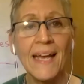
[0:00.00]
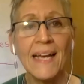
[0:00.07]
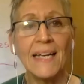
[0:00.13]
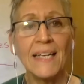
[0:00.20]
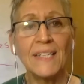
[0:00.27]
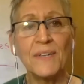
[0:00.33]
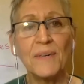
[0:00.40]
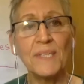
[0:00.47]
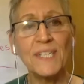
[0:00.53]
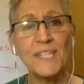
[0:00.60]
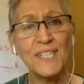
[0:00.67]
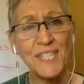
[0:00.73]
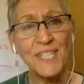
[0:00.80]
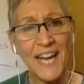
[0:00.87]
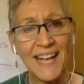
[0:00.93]
So it's a
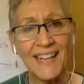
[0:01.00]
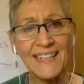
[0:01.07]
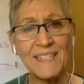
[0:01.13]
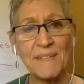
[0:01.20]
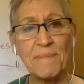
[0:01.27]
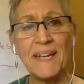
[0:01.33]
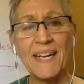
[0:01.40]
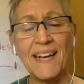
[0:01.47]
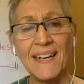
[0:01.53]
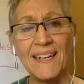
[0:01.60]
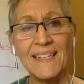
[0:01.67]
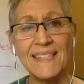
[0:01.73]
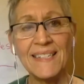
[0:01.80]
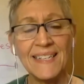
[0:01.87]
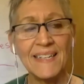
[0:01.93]
challenge
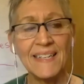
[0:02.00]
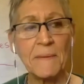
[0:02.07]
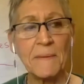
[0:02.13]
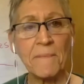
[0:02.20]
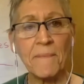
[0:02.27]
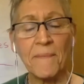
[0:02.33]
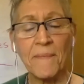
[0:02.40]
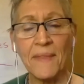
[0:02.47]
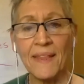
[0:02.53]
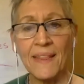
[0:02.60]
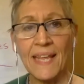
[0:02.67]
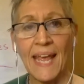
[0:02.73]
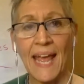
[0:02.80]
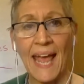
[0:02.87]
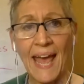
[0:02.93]
because
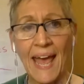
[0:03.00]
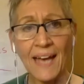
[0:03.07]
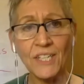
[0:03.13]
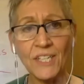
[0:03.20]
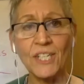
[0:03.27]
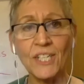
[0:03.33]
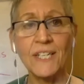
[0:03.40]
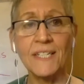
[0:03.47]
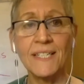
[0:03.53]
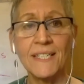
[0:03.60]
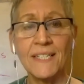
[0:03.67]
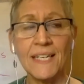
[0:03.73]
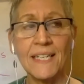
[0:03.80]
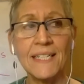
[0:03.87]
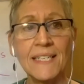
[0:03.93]
the action is